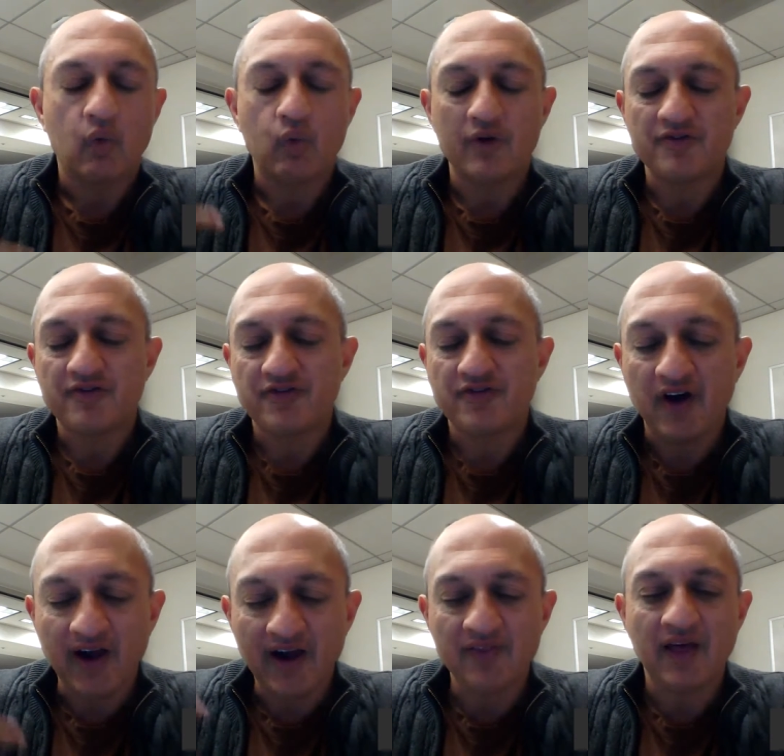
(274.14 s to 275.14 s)

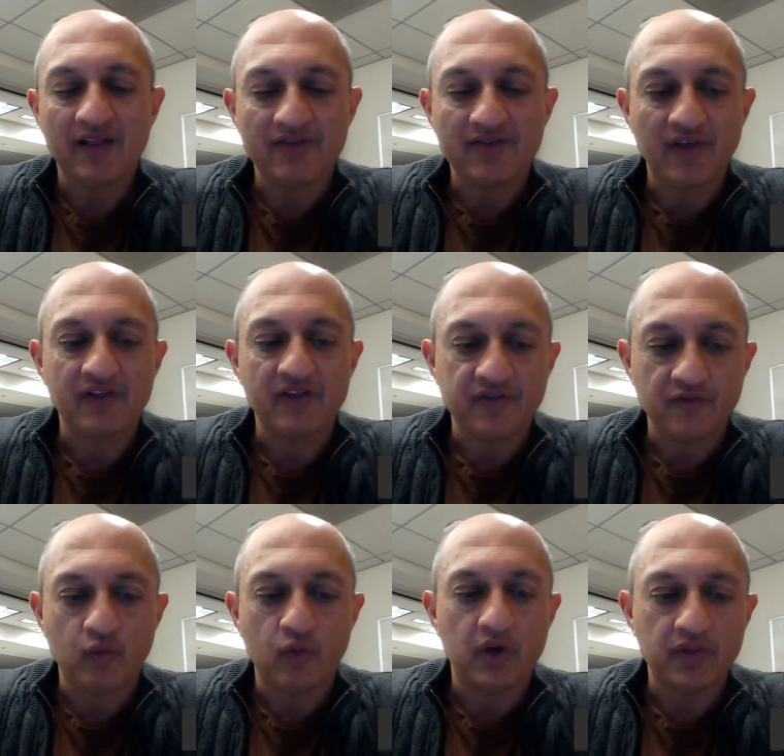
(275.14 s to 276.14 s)
refine that sense of
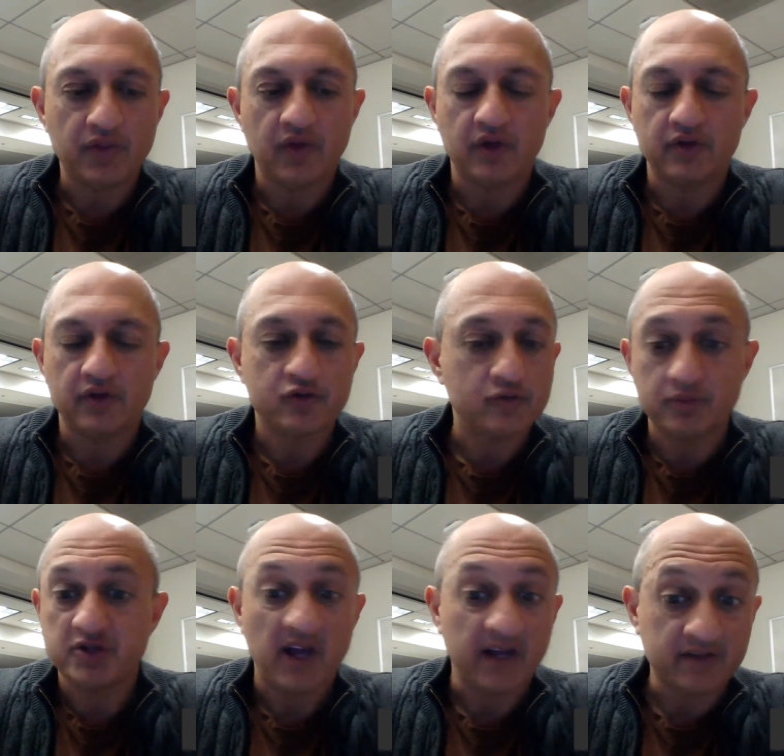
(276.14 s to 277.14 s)
what the true
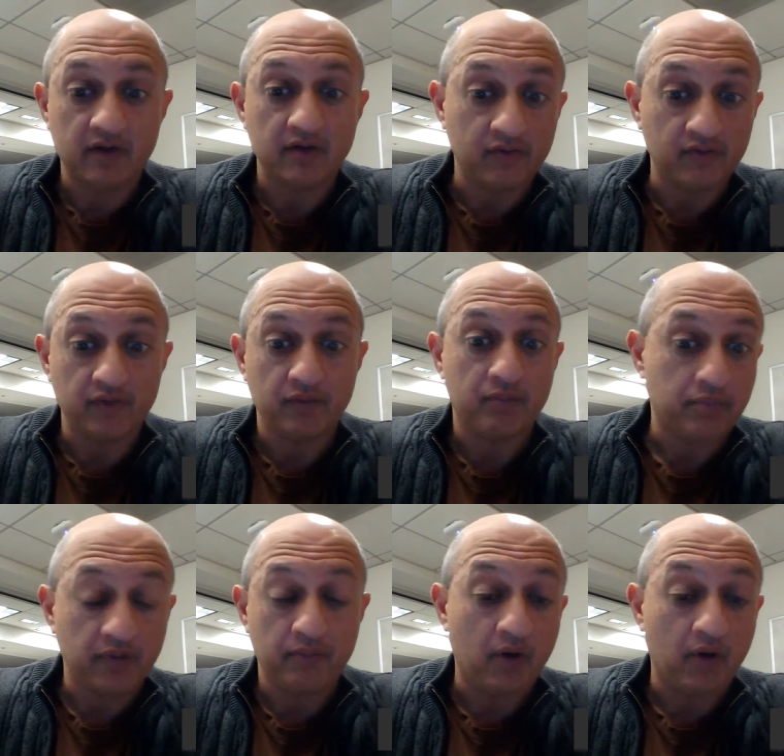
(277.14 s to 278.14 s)
objective of
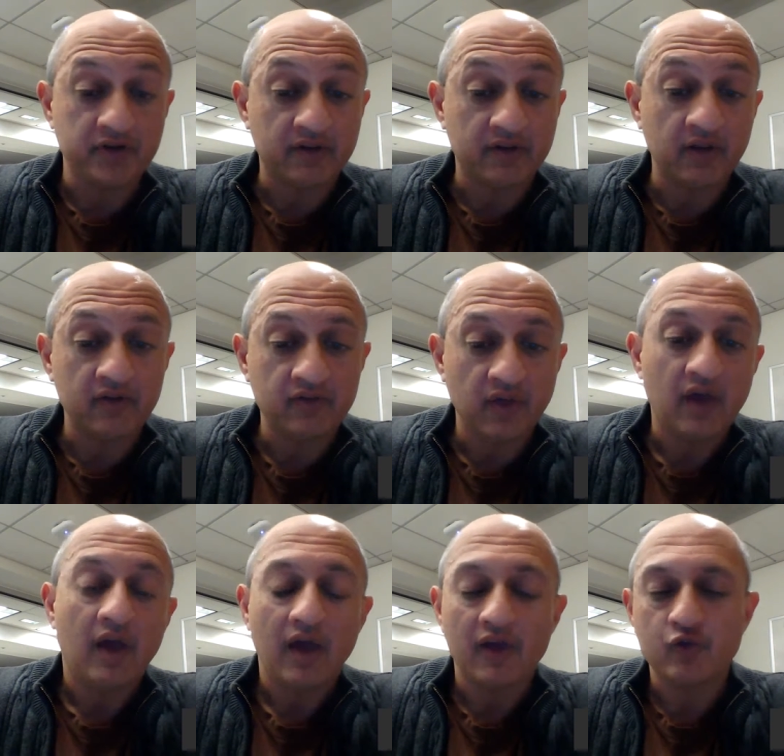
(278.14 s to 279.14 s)
the project is
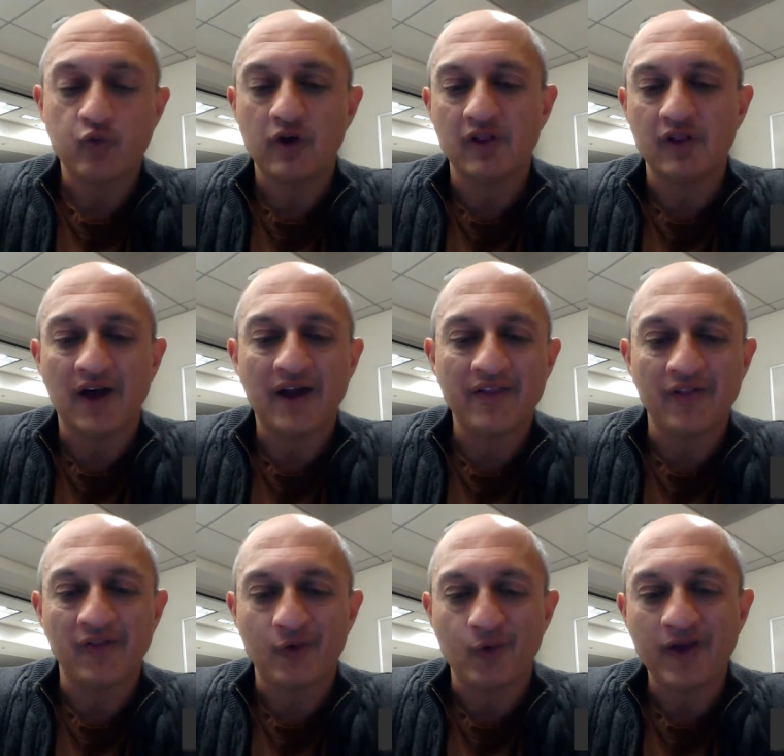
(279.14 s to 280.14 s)
where a lot of the
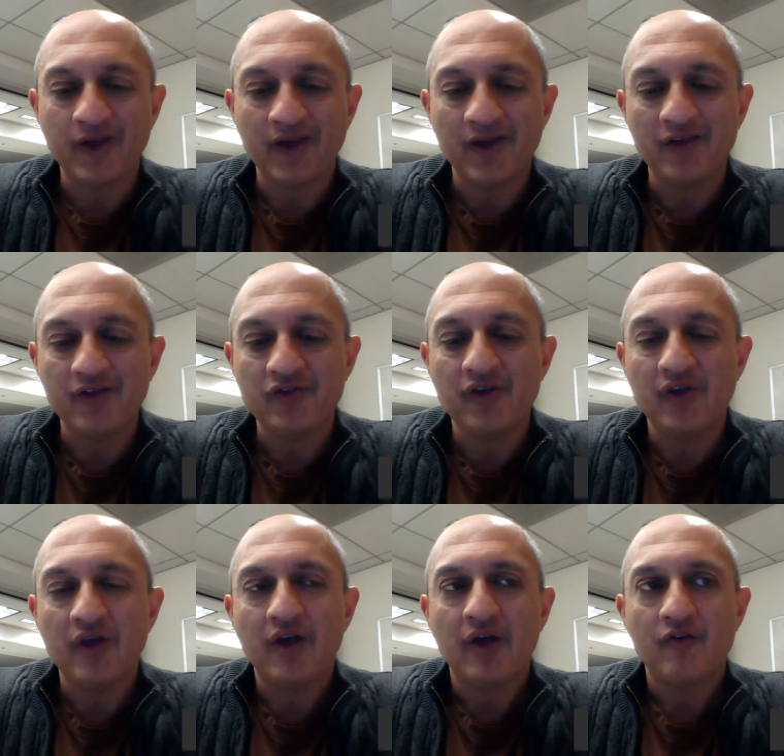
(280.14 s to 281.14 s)
learning is
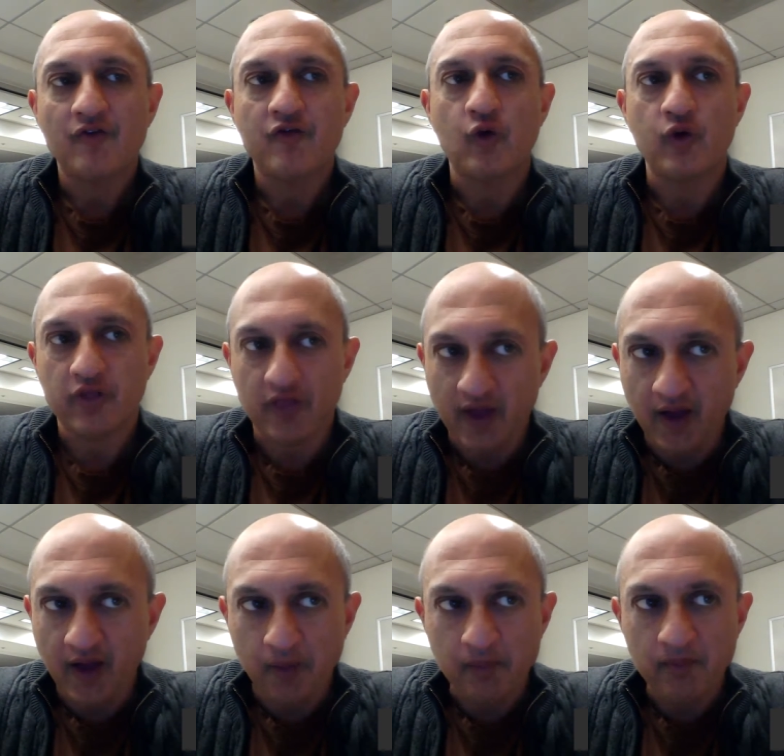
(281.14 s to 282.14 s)
for
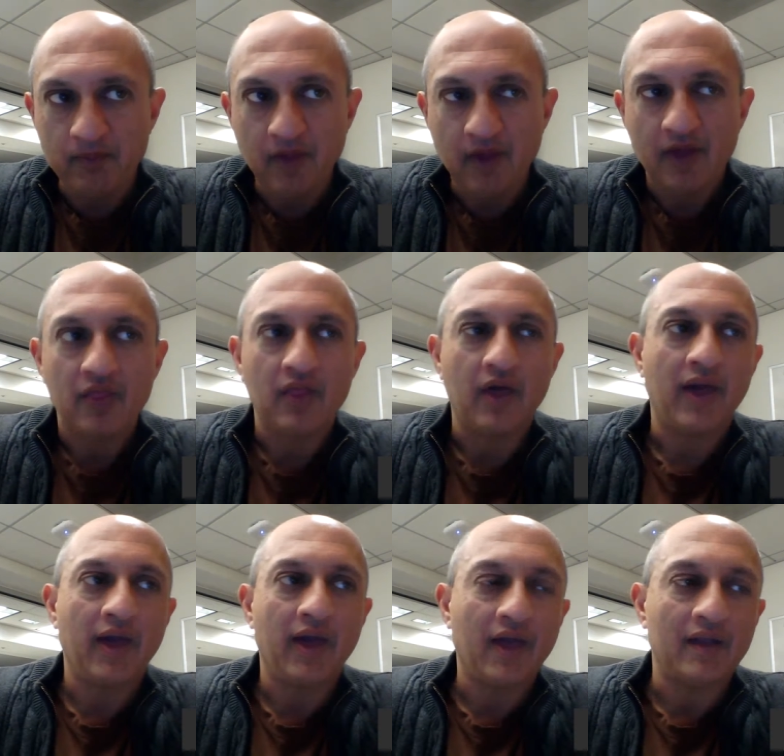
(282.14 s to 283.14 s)
them.
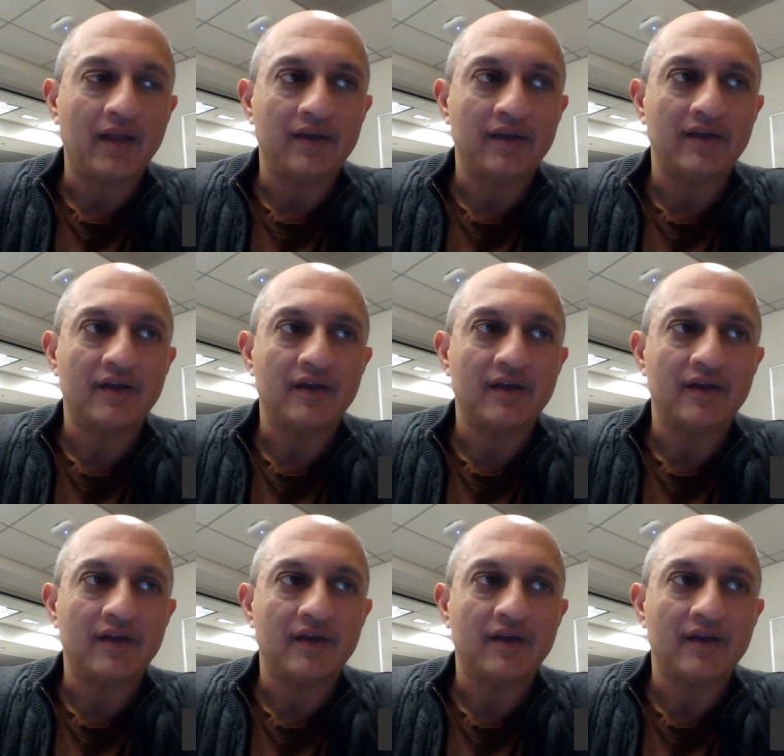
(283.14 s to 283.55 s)
And